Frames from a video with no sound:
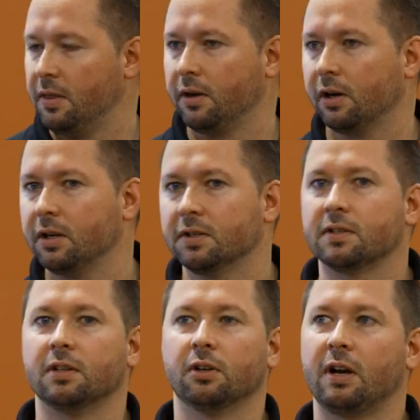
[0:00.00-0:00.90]
There it
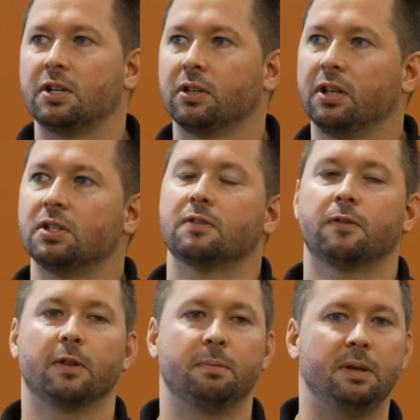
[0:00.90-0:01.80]
is. Congratulations
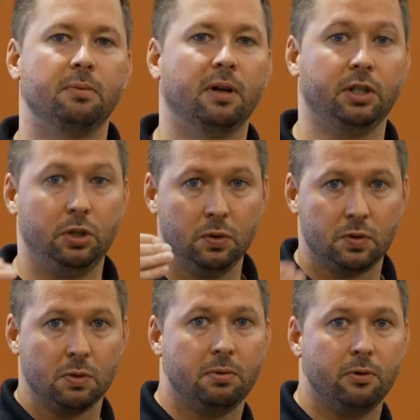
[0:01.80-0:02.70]
for the people on
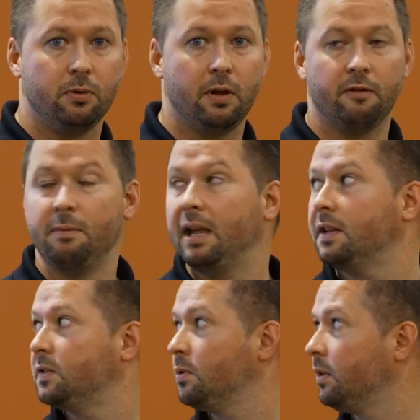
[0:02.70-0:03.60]
YouTube who have made
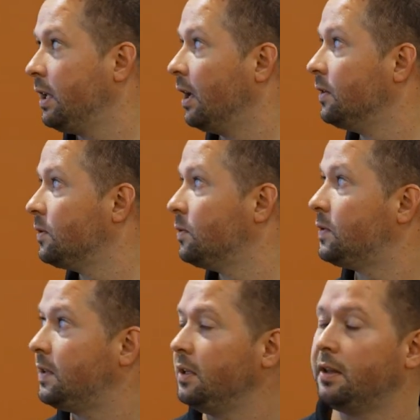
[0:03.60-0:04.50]
it to the end to
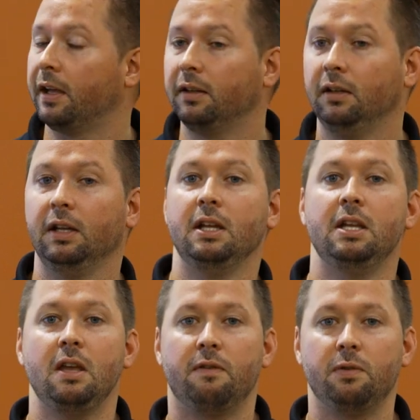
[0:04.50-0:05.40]
see that.
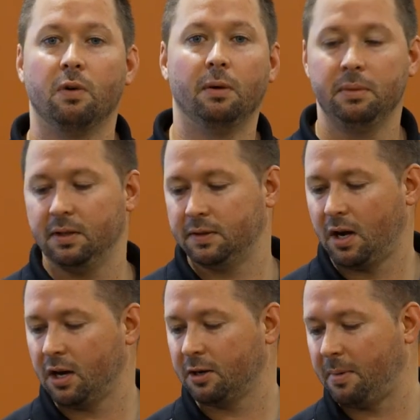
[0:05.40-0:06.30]
If you want me to
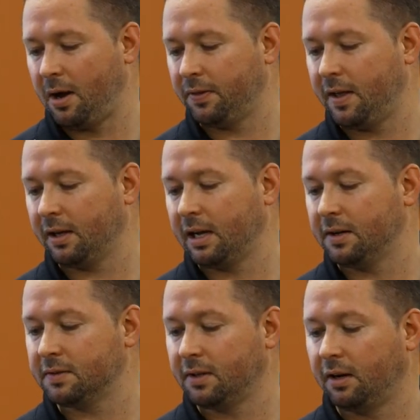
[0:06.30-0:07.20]
talk about that
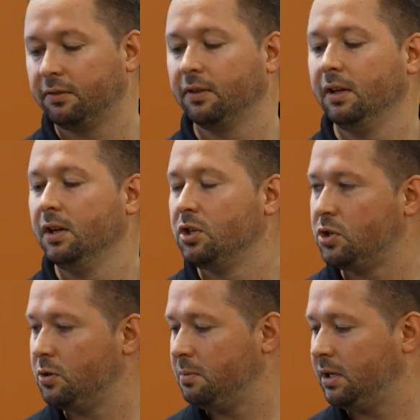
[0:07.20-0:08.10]
kind of stuff,
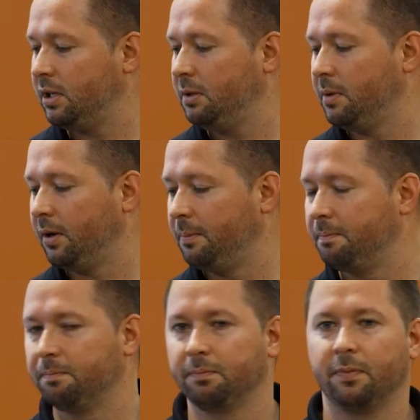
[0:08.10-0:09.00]
shoot me an email.
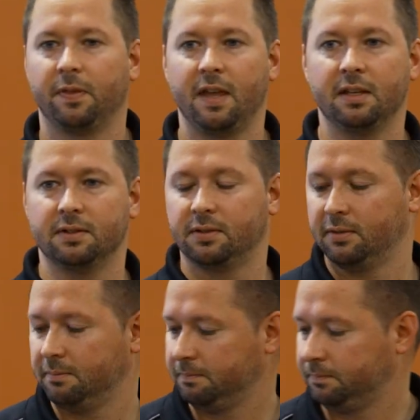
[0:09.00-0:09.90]
Thanks.